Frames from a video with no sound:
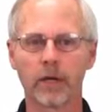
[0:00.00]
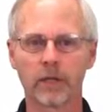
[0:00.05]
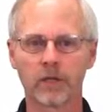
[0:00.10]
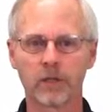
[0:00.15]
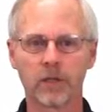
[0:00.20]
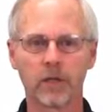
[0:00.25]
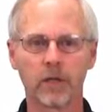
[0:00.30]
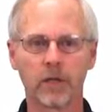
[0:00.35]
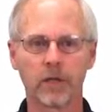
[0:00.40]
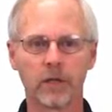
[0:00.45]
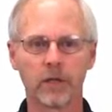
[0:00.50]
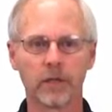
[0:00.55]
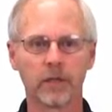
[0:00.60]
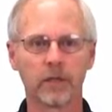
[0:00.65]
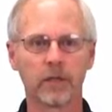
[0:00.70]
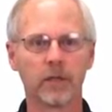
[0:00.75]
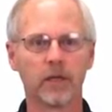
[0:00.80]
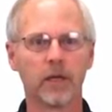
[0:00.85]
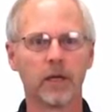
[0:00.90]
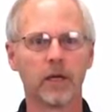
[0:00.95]

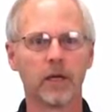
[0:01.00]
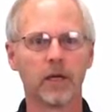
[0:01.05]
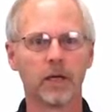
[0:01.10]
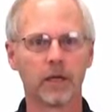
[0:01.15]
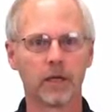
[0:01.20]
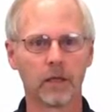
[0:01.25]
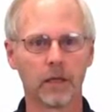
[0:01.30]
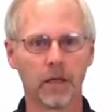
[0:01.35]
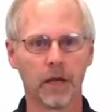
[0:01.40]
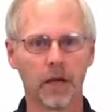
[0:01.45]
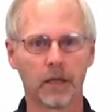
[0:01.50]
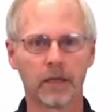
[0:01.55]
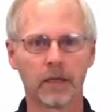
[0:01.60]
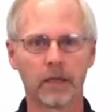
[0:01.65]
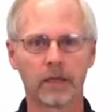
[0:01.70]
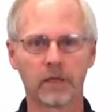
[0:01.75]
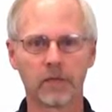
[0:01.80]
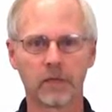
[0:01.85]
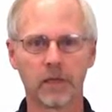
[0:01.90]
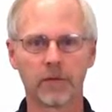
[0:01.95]
SLN
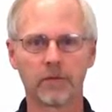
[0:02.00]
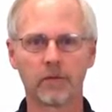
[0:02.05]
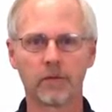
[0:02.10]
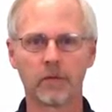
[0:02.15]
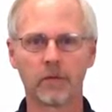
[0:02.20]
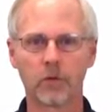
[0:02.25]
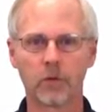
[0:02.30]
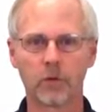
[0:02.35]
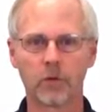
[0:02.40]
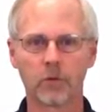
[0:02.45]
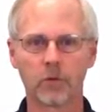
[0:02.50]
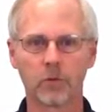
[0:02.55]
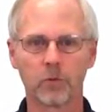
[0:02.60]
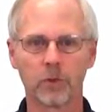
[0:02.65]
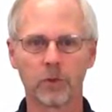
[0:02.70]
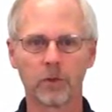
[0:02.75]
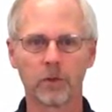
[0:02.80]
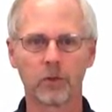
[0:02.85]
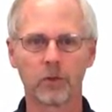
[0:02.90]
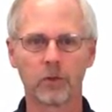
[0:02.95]
locking safety door
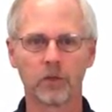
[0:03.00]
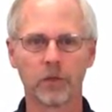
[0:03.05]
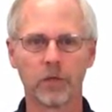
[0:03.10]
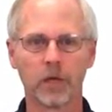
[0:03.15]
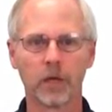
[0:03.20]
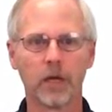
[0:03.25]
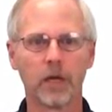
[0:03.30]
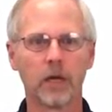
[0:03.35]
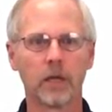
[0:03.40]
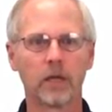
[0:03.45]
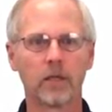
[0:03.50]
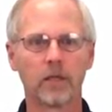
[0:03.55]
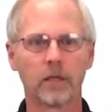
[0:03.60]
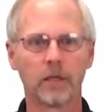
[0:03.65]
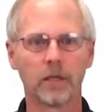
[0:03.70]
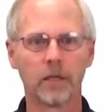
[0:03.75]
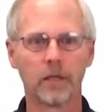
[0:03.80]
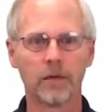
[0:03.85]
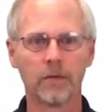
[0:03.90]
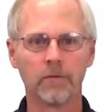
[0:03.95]
switch.
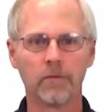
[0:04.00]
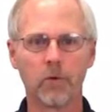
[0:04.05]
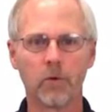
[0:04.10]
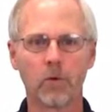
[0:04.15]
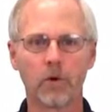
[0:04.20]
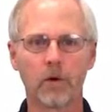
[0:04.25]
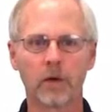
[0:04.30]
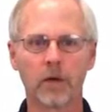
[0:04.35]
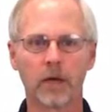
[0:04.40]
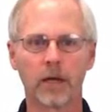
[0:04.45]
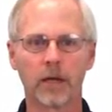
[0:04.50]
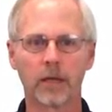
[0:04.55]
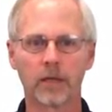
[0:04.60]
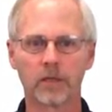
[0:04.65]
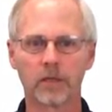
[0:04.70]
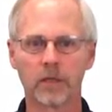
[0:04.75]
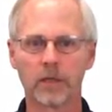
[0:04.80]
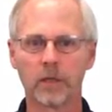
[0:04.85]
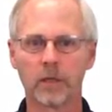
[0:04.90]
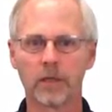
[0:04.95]
The D4
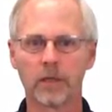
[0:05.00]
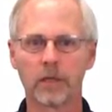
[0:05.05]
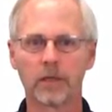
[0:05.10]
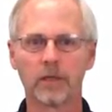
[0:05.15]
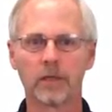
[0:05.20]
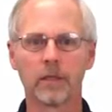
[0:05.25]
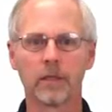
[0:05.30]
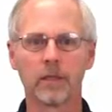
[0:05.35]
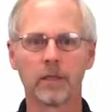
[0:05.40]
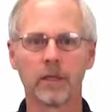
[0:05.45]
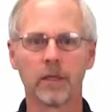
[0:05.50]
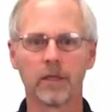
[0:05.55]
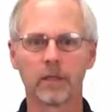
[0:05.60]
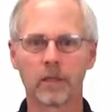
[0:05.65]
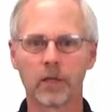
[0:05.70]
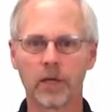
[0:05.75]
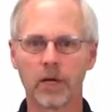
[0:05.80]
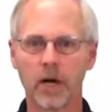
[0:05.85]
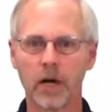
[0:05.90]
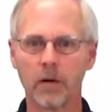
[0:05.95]
SLN is
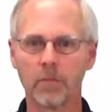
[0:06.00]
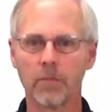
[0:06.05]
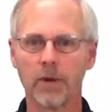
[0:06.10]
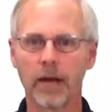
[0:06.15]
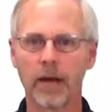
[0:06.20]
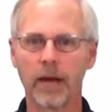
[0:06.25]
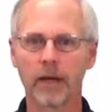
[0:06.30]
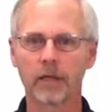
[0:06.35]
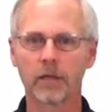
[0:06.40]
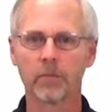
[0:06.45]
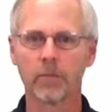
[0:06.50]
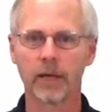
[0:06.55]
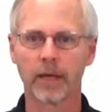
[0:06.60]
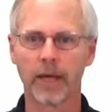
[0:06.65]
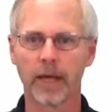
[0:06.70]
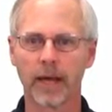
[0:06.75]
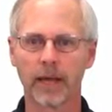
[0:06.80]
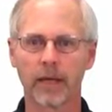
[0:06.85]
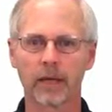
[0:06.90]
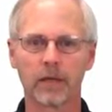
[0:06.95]
a compact
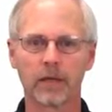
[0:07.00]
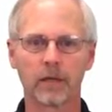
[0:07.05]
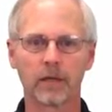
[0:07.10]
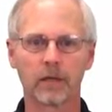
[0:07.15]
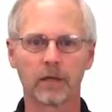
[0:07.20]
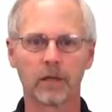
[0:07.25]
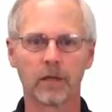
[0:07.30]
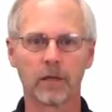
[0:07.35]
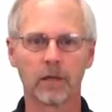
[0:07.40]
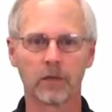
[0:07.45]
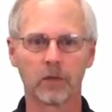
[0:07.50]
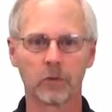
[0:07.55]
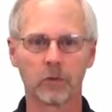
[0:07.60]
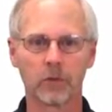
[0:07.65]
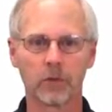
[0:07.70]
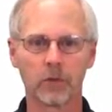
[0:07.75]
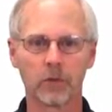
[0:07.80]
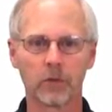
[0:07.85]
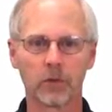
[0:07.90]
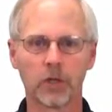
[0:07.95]
mechanical interlock
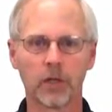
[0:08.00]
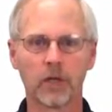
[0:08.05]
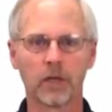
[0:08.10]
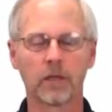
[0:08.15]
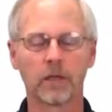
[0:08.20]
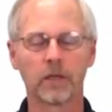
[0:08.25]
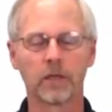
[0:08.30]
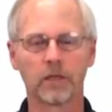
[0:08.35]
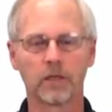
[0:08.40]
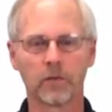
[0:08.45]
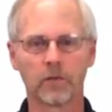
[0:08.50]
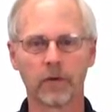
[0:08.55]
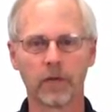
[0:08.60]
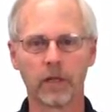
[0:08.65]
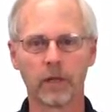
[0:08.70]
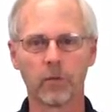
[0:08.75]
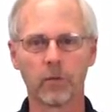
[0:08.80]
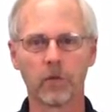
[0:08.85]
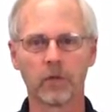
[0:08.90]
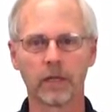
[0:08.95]
switch that is
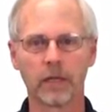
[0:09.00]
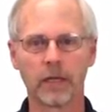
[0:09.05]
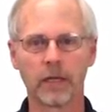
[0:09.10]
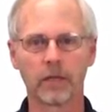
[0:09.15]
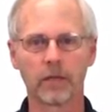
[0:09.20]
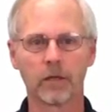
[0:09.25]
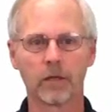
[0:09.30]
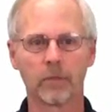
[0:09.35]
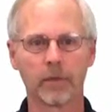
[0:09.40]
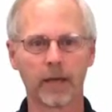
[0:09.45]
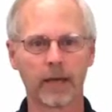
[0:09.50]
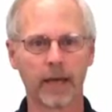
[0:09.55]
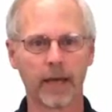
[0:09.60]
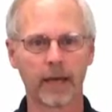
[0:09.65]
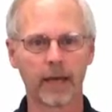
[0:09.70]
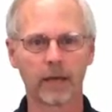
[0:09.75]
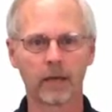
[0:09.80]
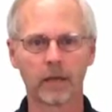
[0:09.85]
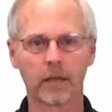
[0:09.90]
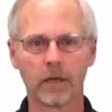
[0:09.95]
available in either a
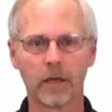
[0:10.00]
mechanical